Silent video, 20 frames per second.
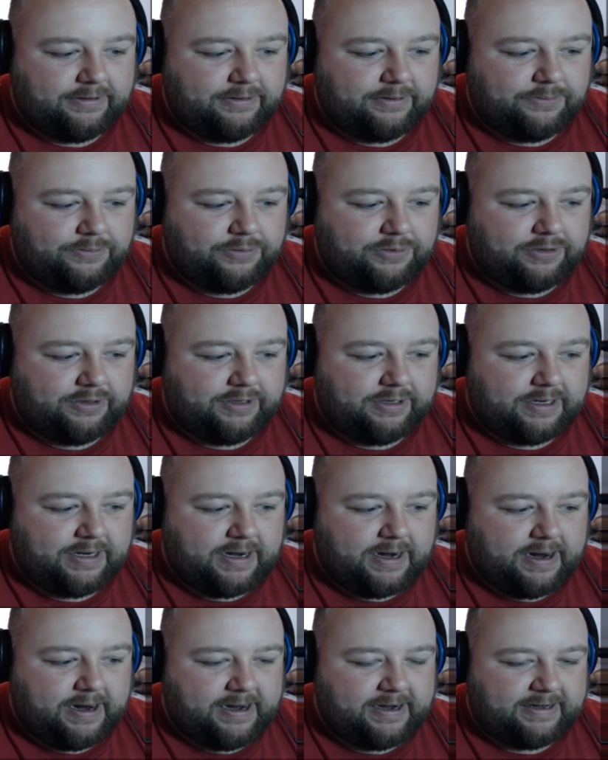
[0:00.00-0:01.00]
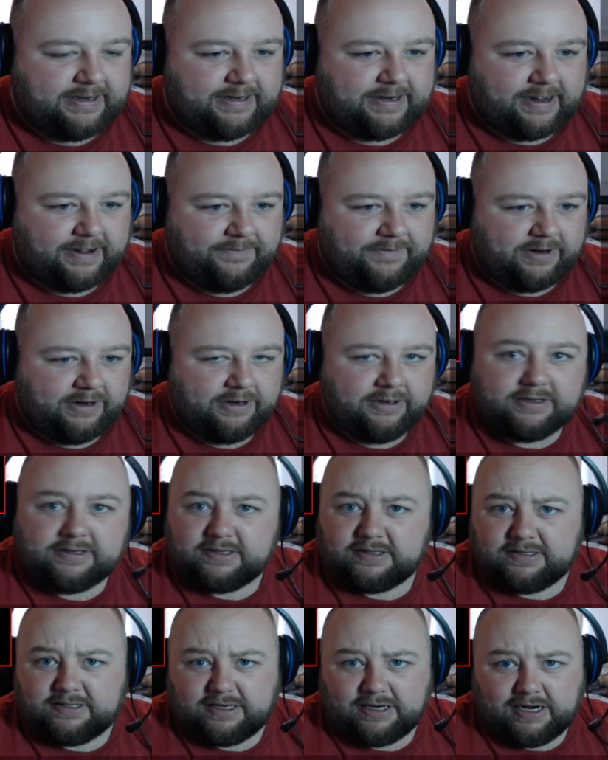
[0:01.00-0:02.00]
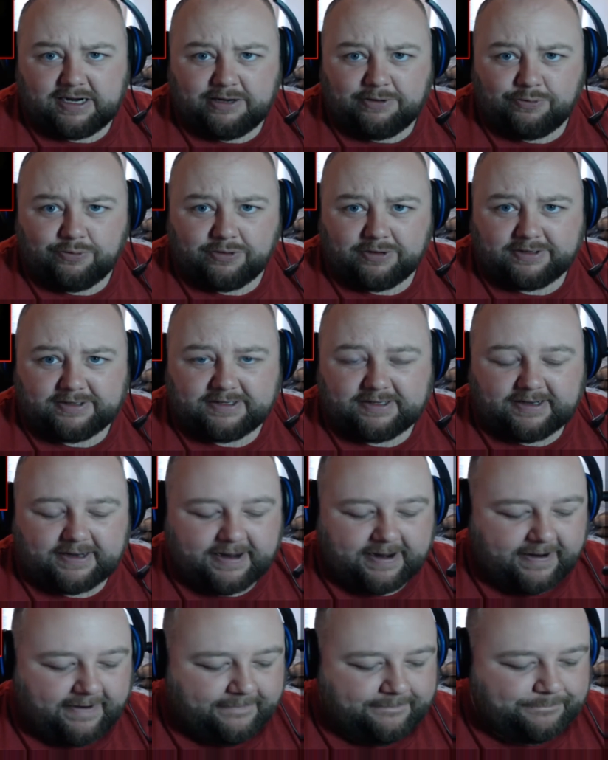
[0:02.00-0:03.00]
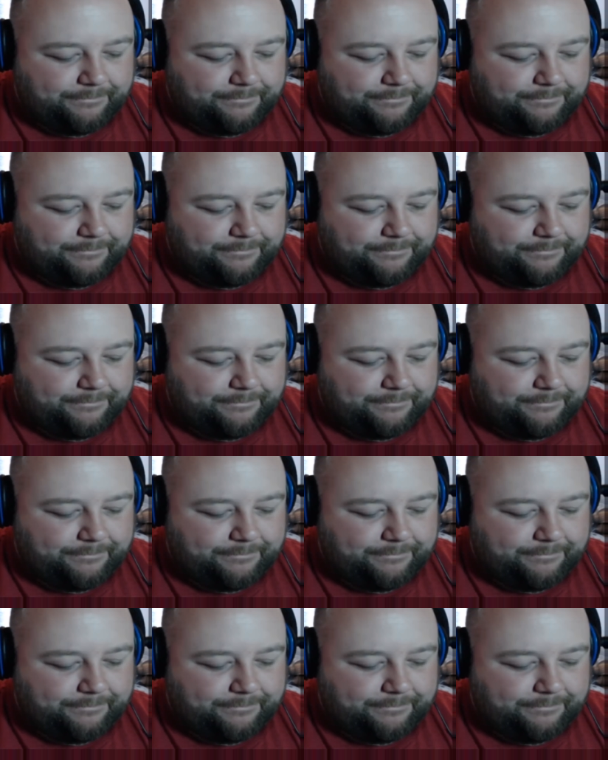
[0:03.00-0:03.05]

But let's have a look, see what's there.